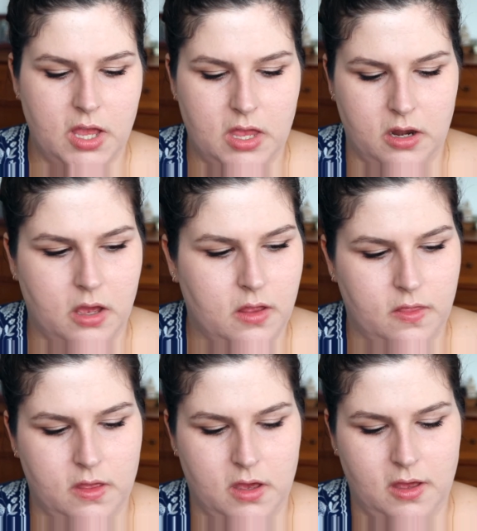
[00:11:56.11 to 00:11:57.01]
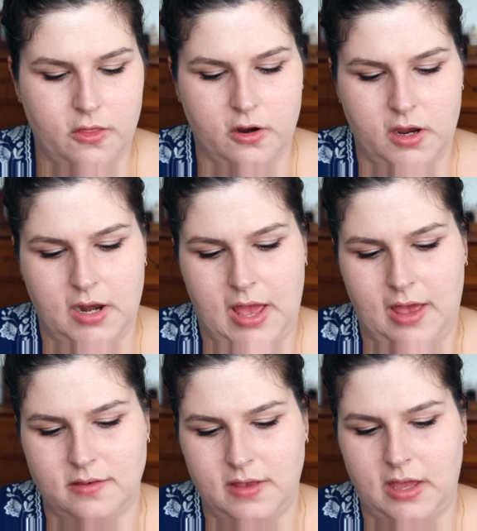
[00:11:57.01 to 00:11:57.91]
and on the other it
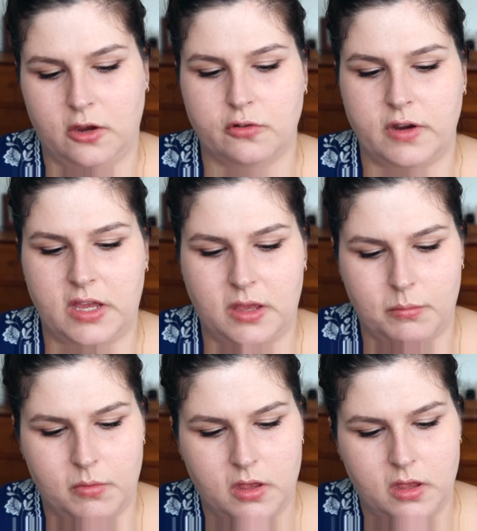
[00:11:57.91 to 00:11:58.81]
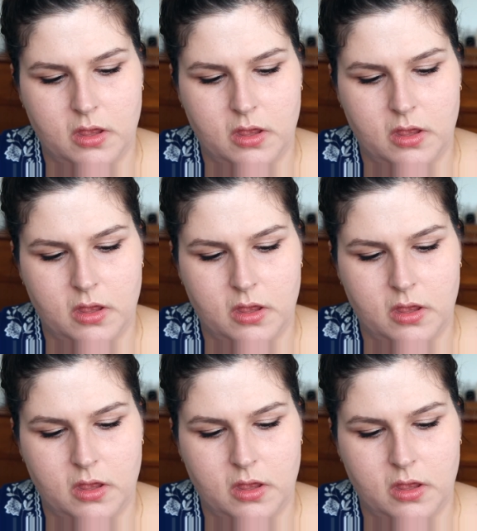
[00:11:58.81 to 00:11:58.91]
has a cream